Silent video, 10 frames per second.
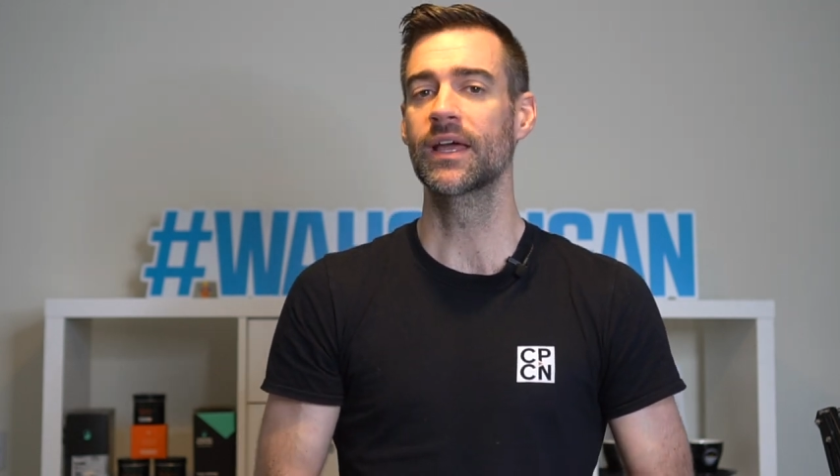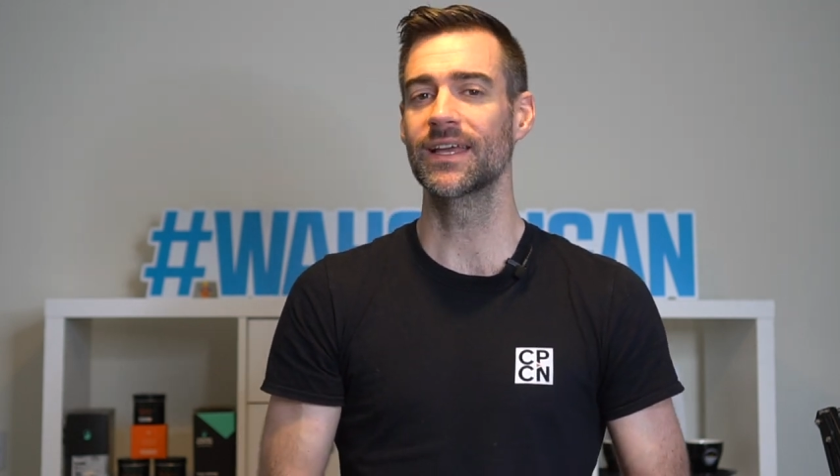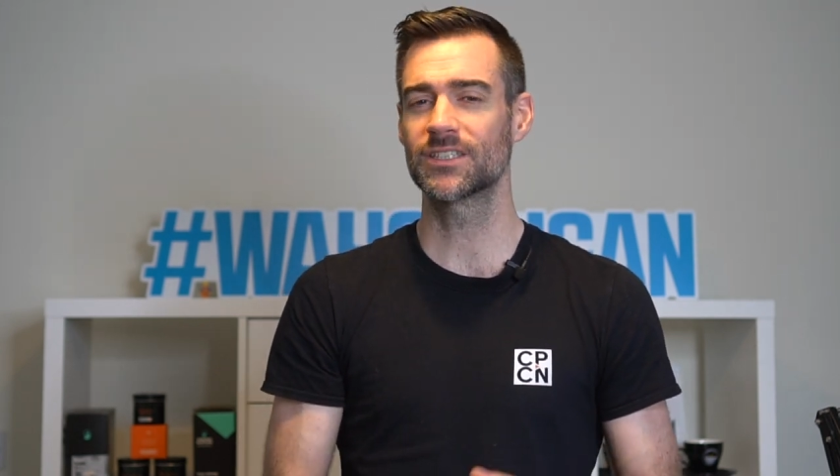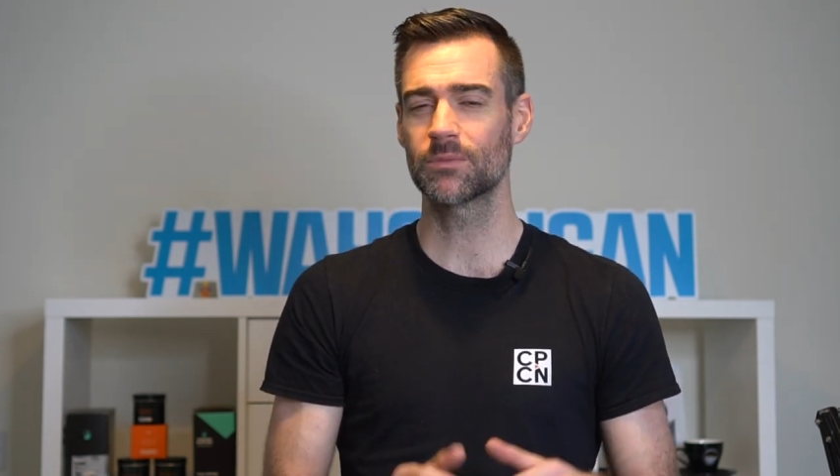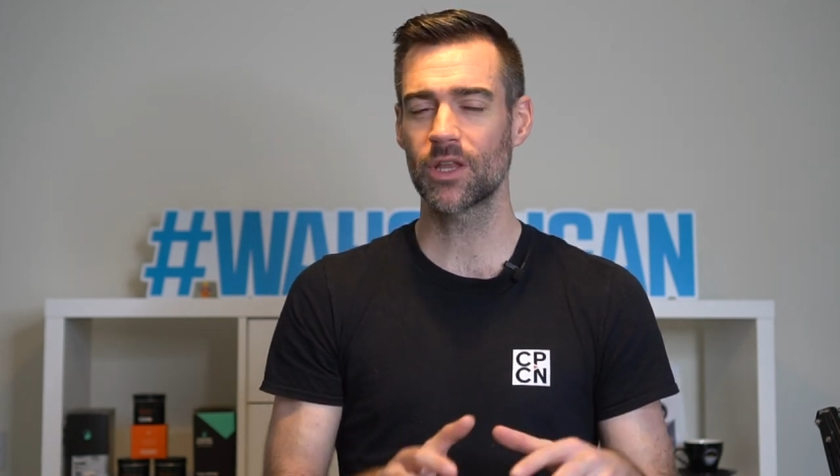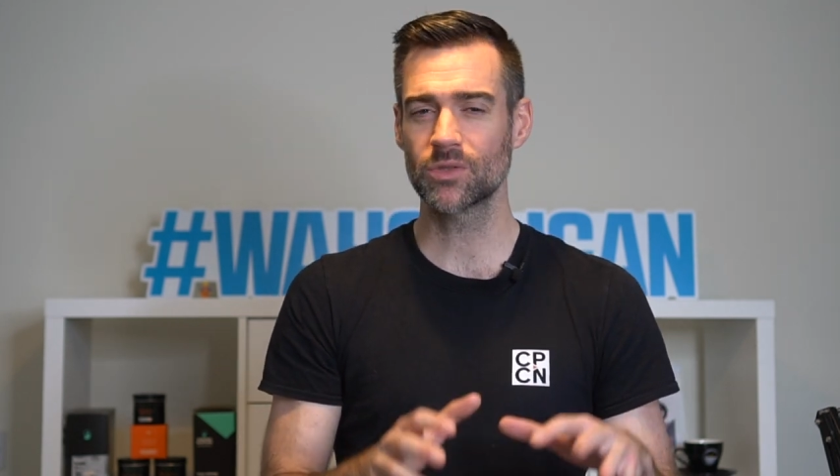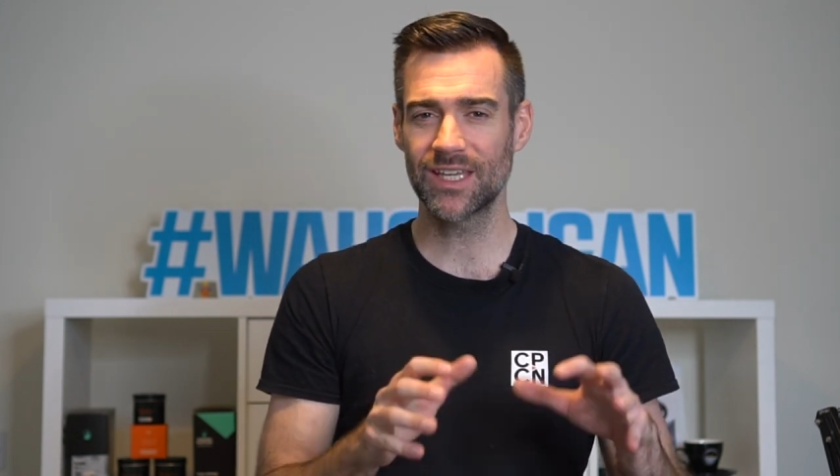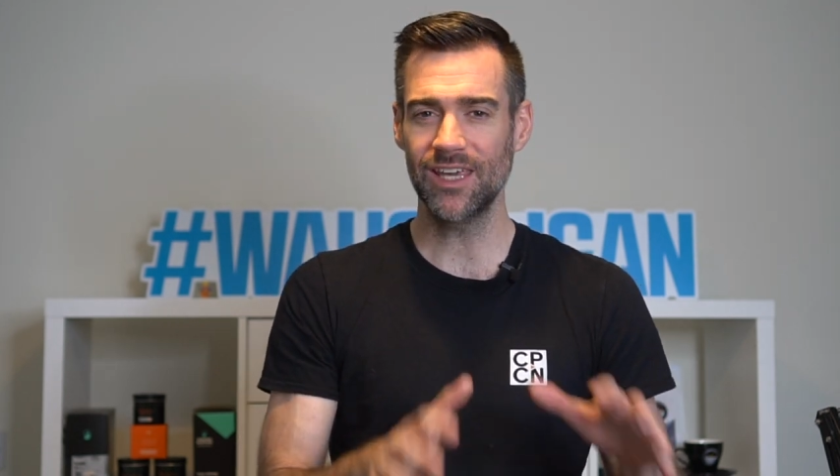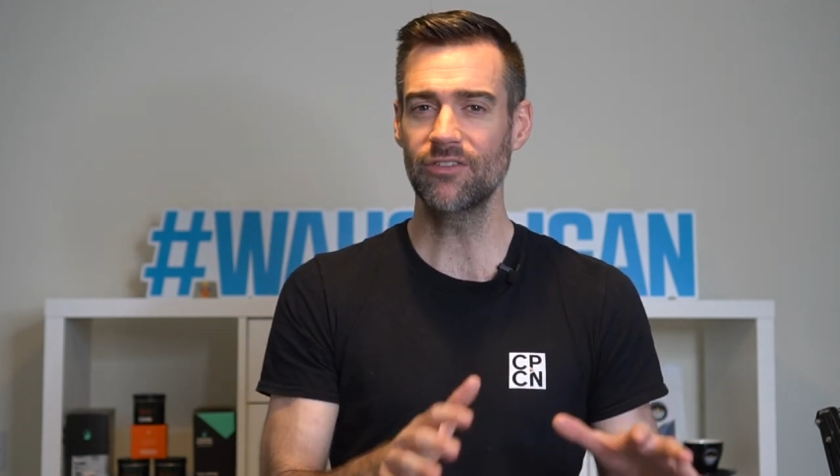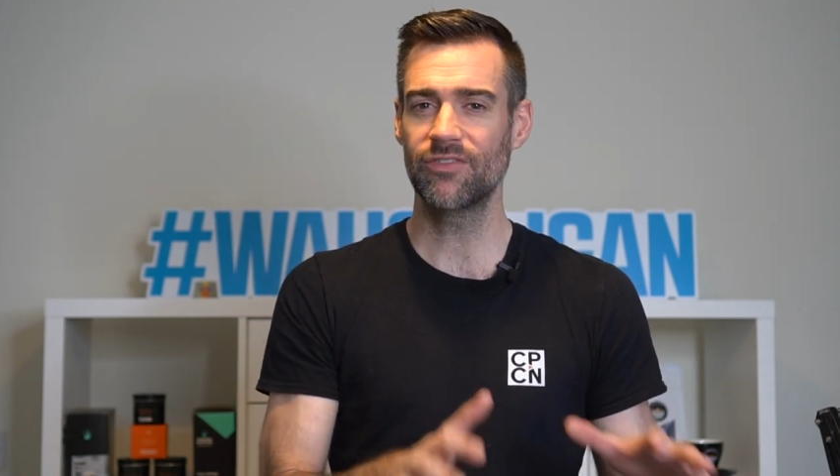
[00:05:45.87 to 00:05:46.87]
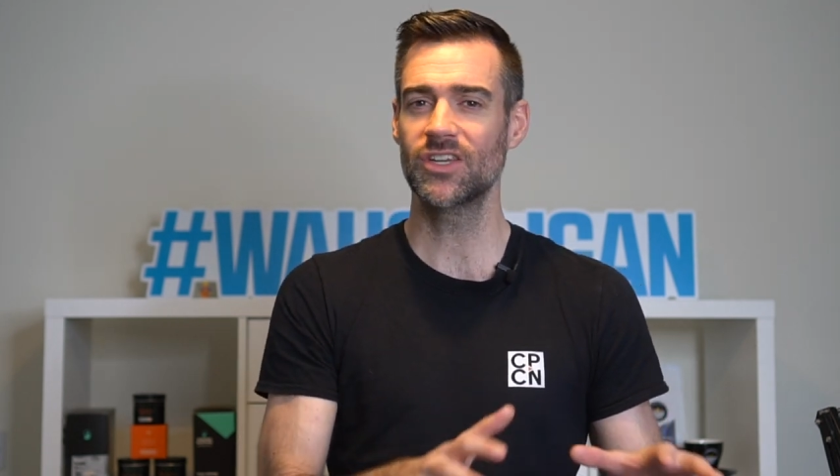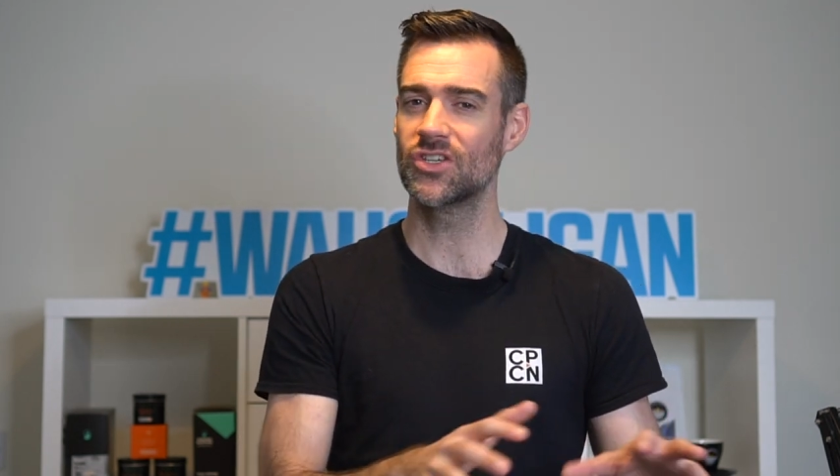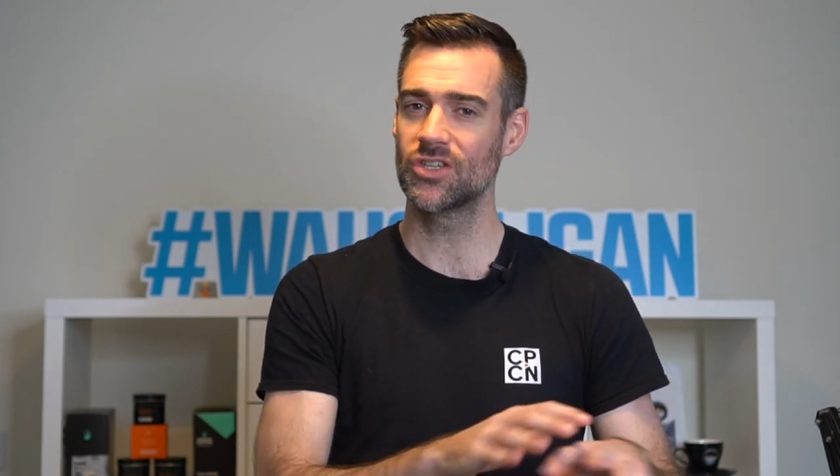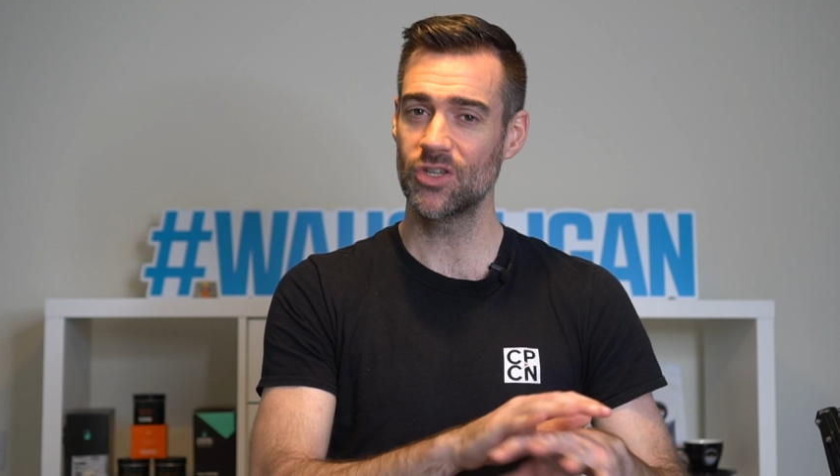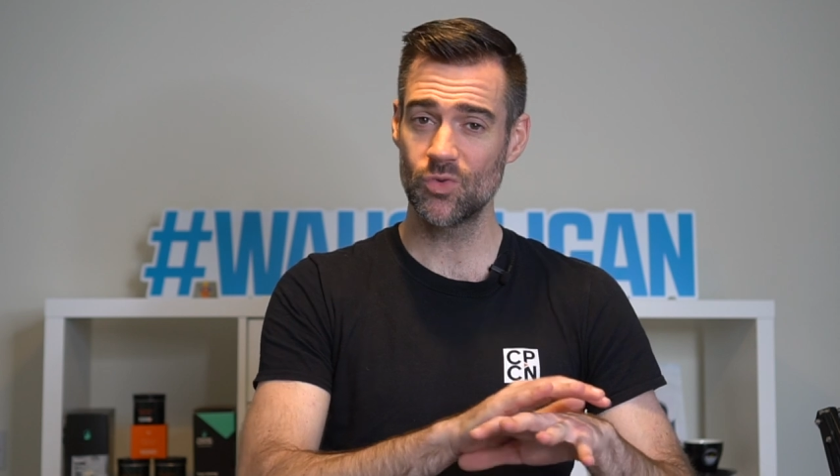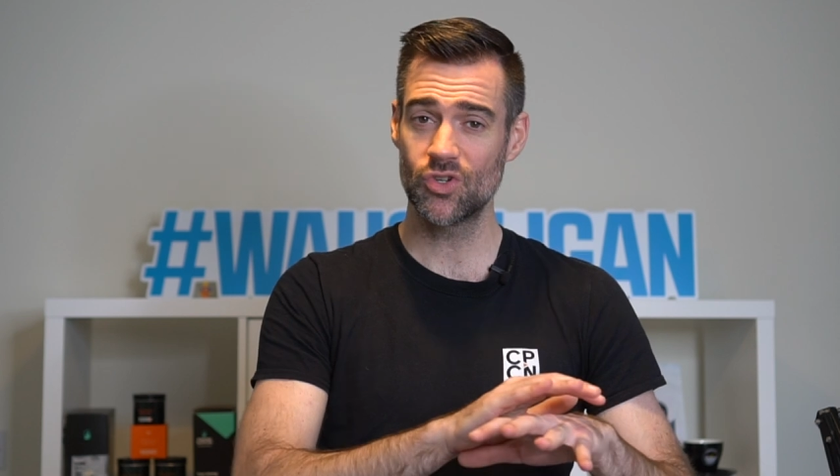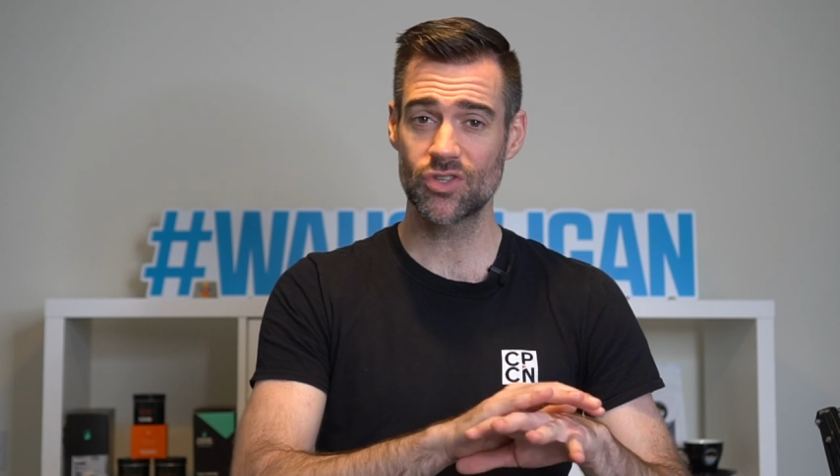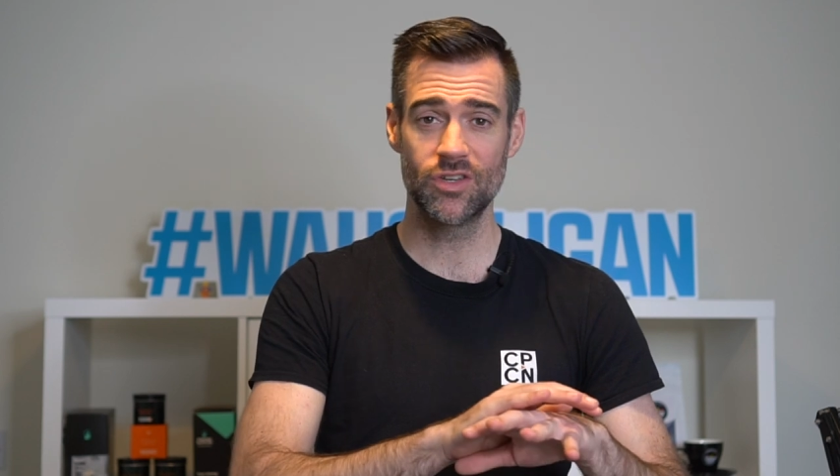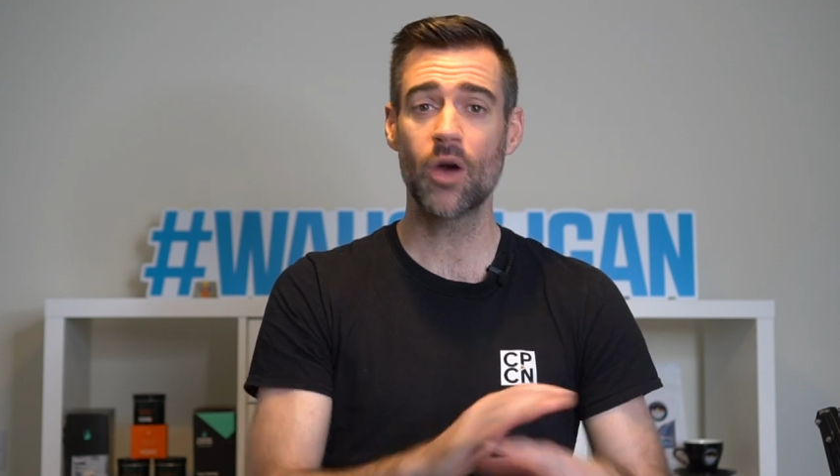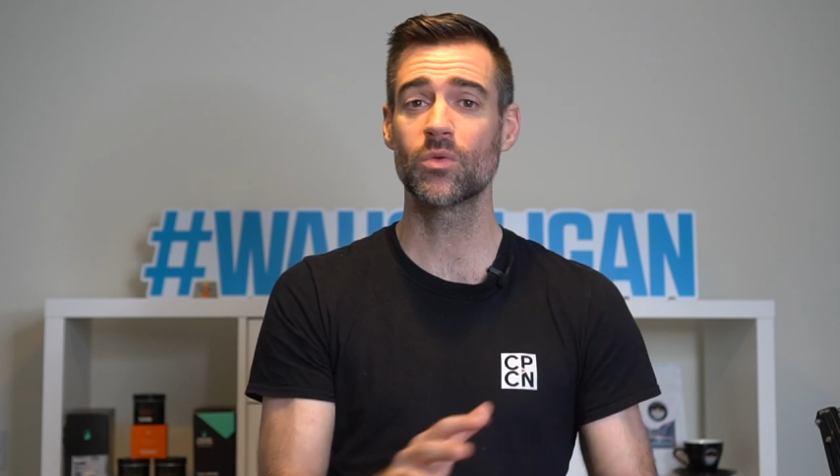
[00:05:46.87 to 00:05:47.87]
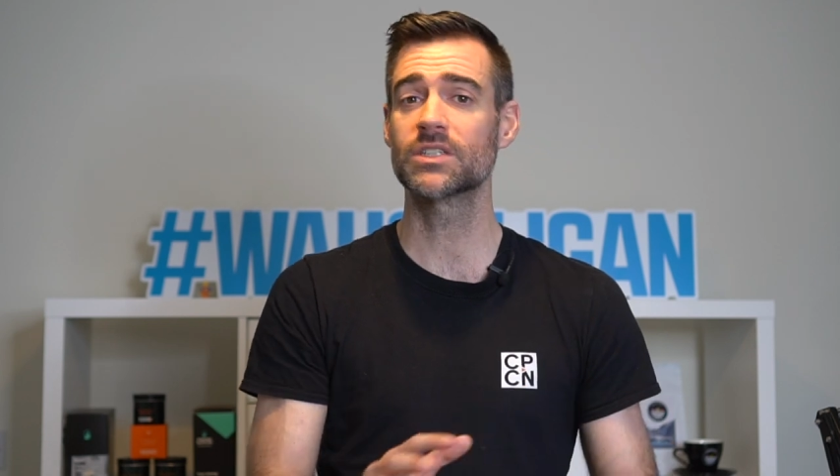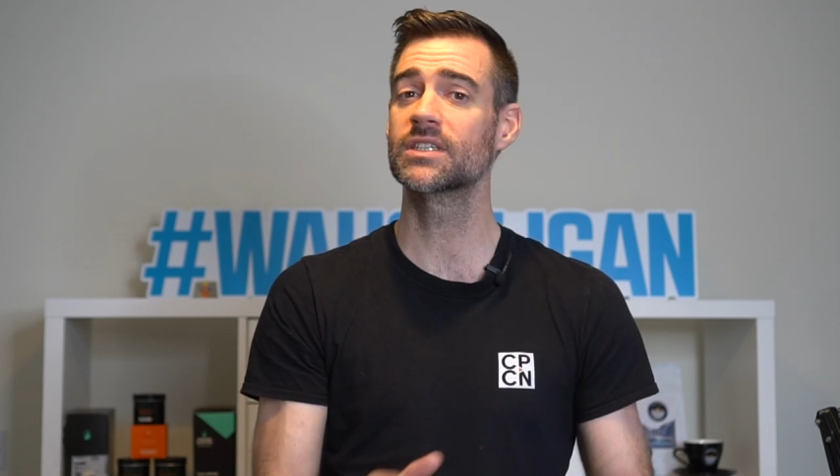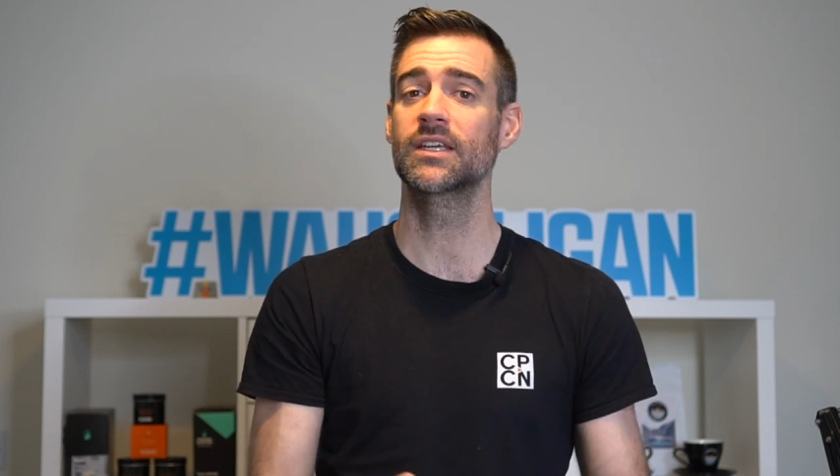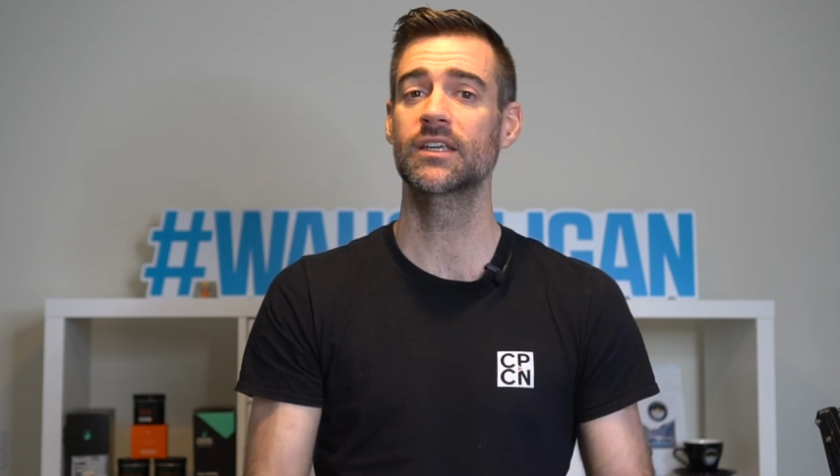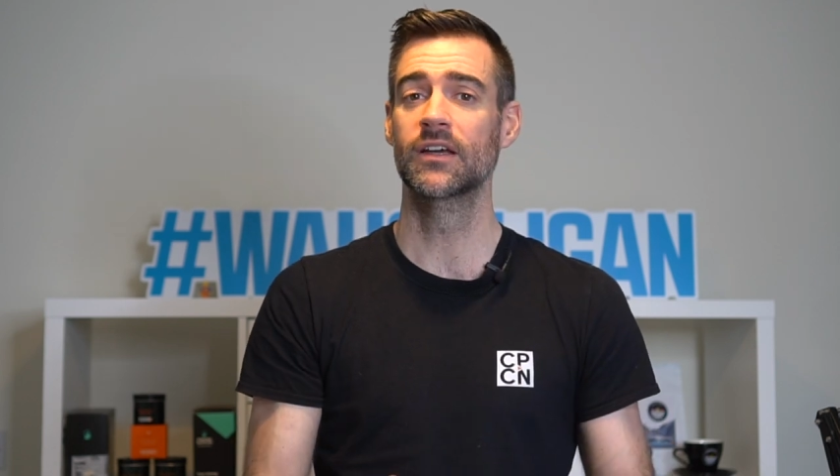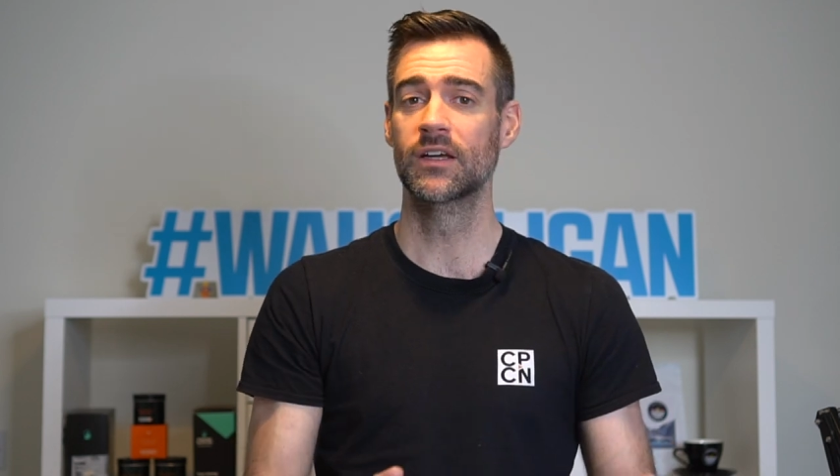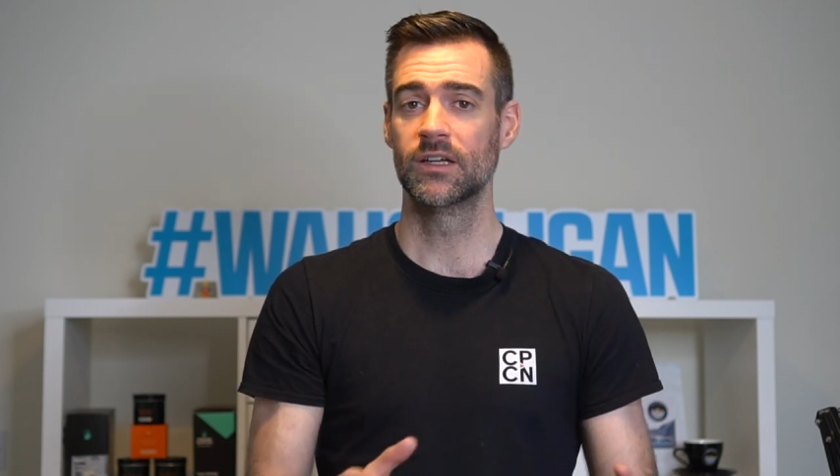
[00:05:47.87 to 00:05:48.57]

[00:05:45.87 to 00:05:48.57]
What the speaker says: is some of those key features that you just don't see